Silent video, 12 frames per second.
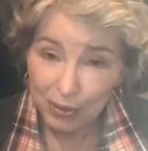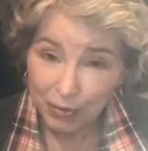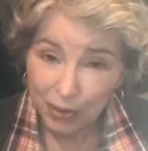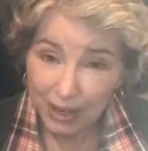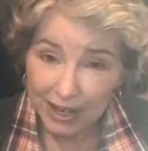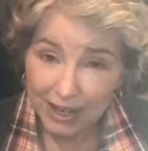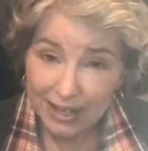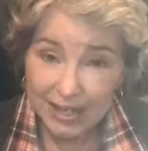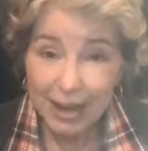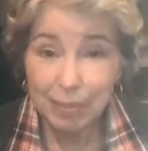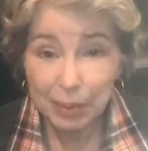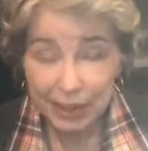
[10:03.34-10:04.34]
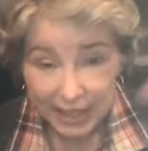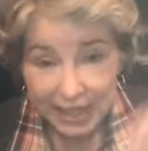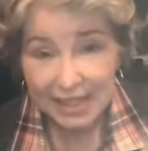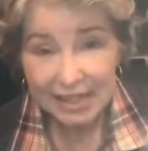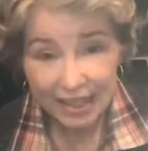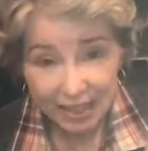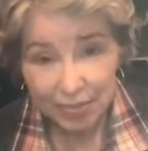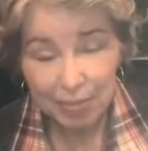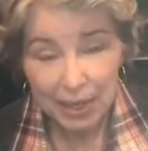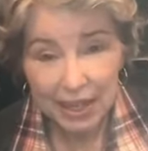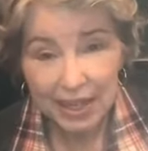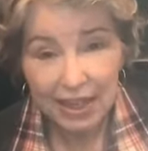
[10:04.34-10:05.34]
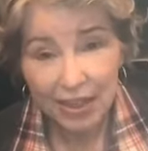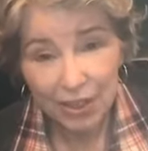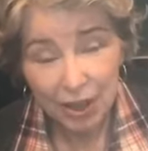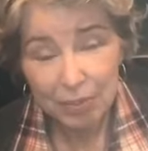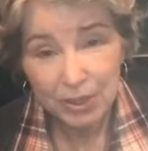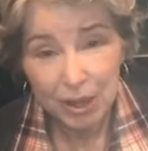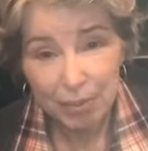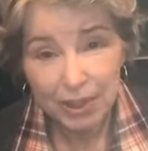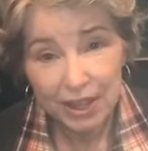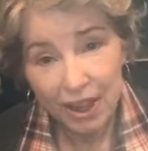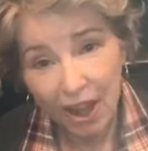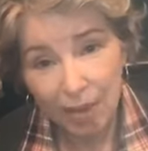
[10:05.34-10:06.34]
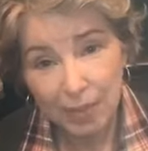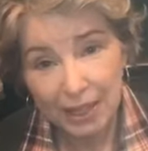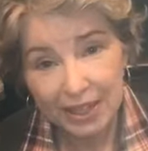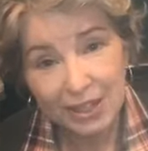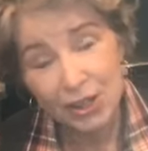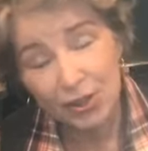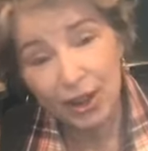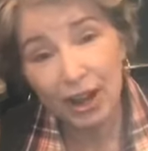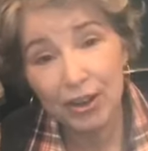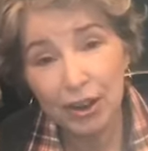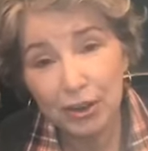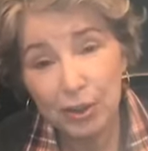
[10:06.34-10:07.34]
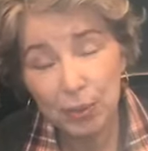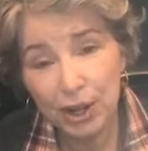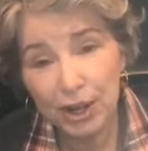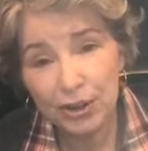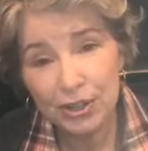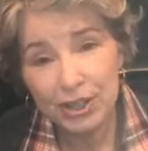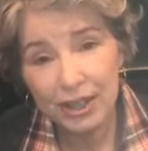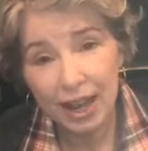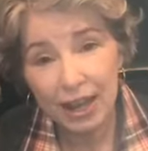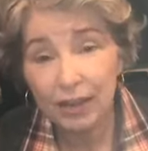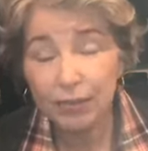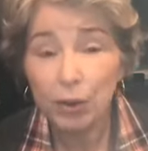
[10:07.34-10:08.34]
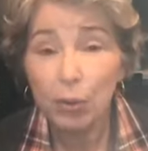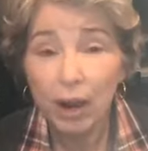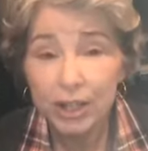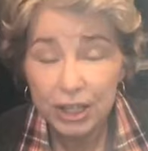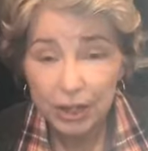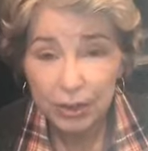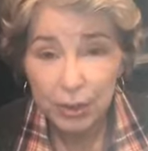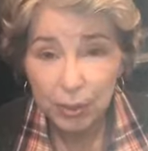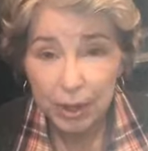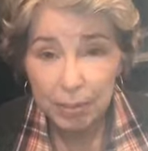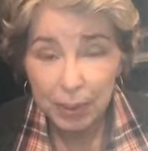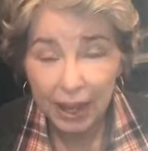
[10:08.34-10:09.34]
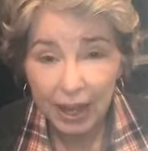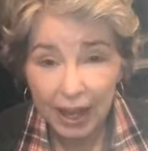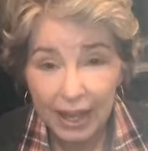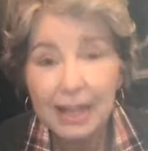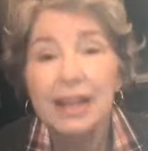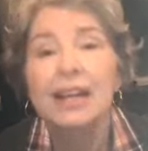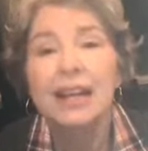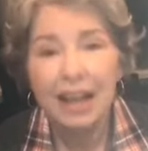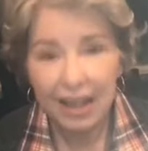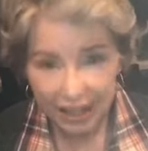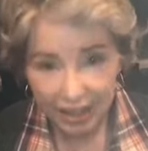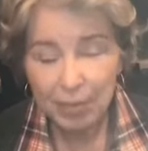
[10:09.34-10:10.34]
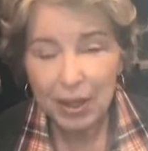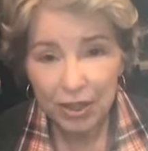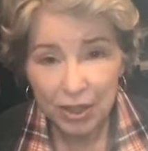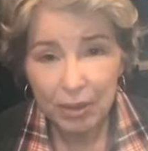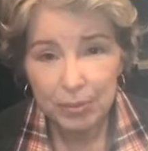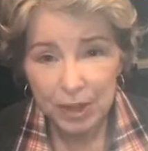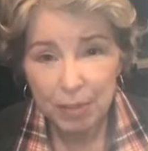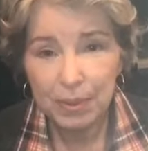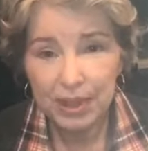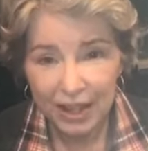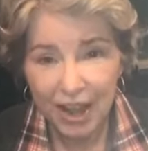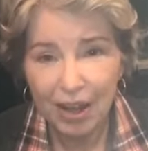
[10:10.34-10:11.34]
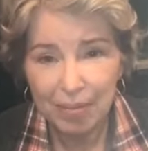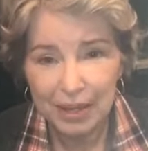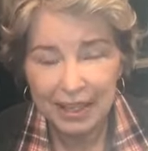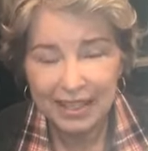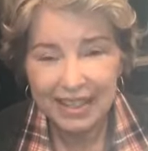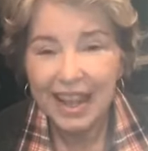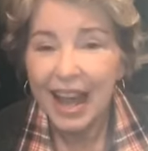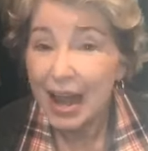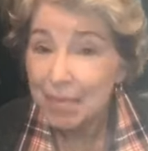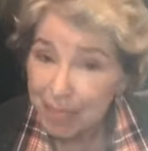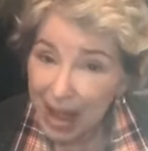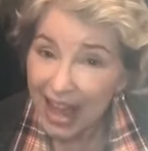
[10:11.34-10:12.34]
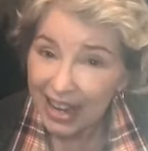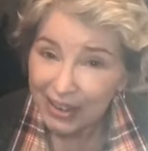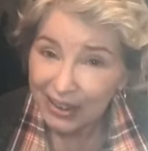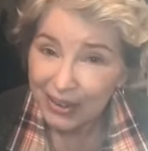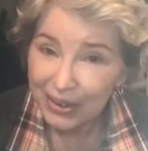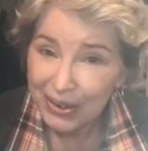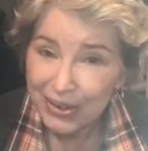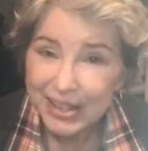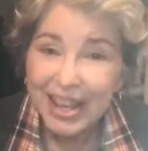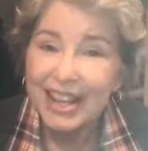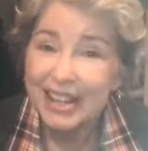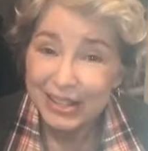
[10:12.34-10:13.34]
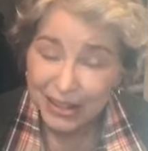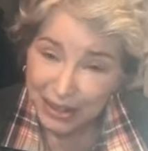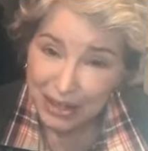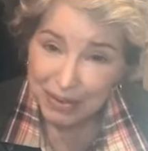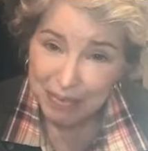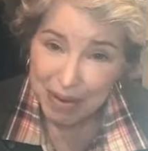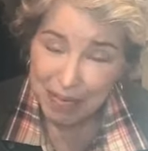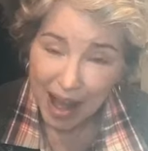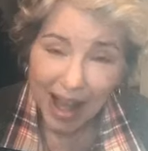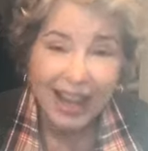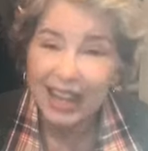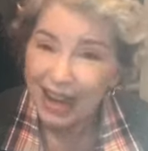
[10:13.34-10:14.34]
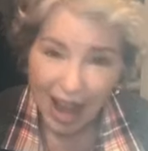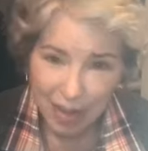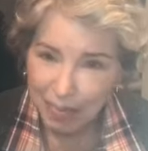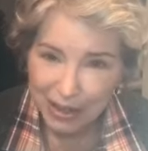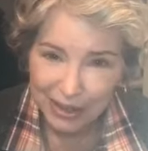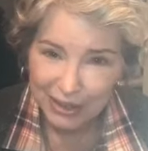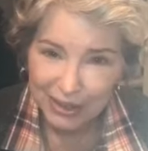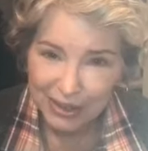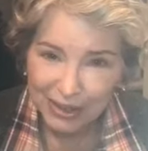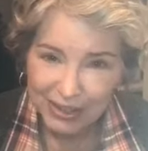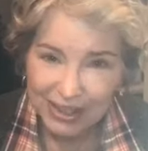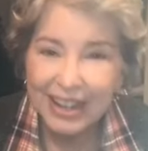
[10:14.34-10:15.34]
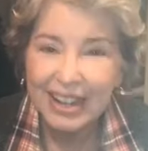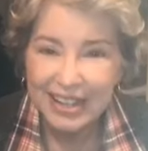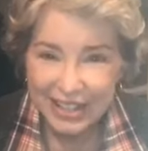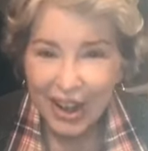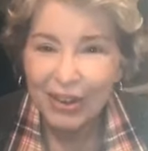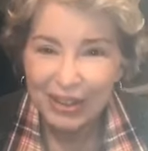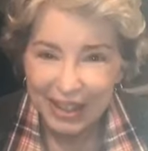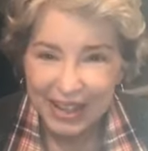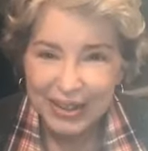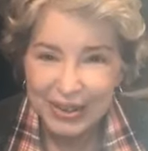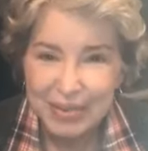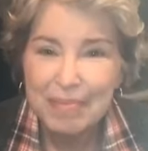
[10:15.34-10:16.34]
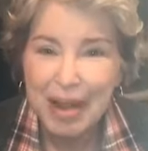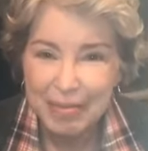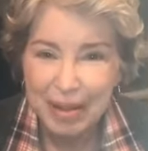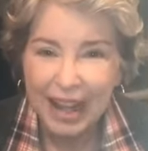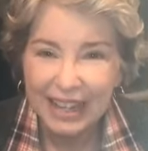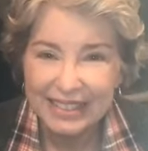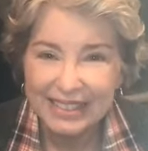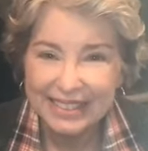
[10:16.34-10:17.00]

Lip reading: friends, and please leave me a thumbs up in the comments so that I'll know you were here today. If you're watching on the replay, give me a thumbs up in the comment. I'm back, girls. It's good to be back, and Happy New Year. Talk later. Bye-bye.